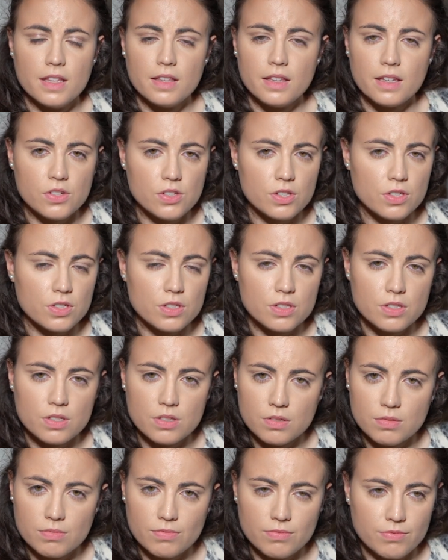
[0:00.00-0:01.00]
then
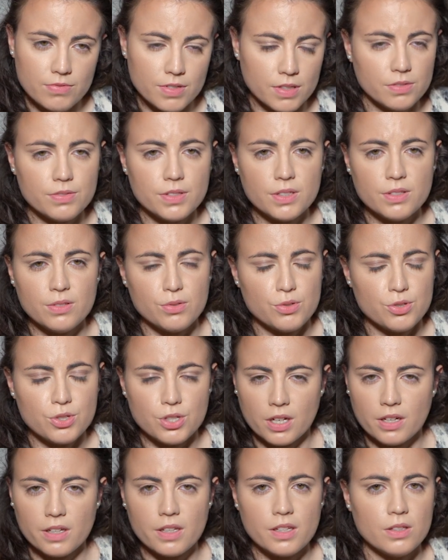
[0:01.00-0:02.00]
just feel free to
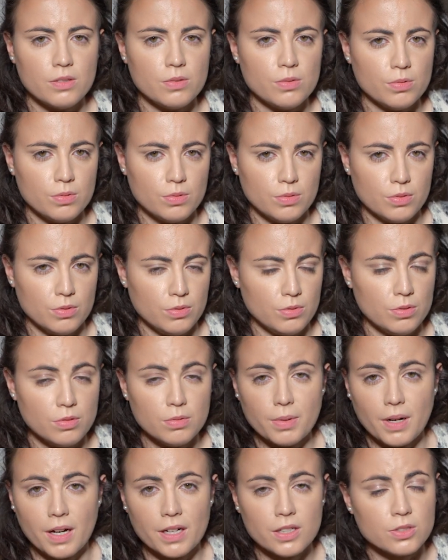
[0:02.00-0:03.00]
chunk it to 2
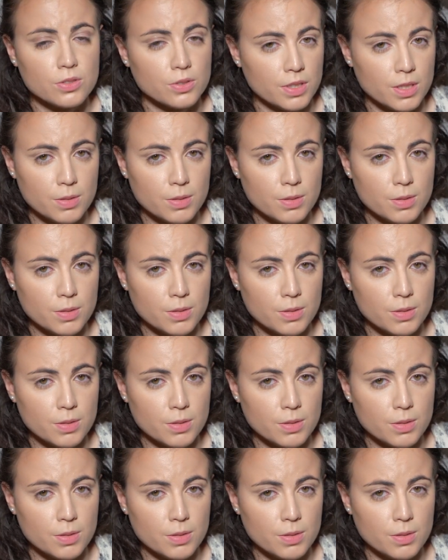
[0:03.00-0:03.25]
bars or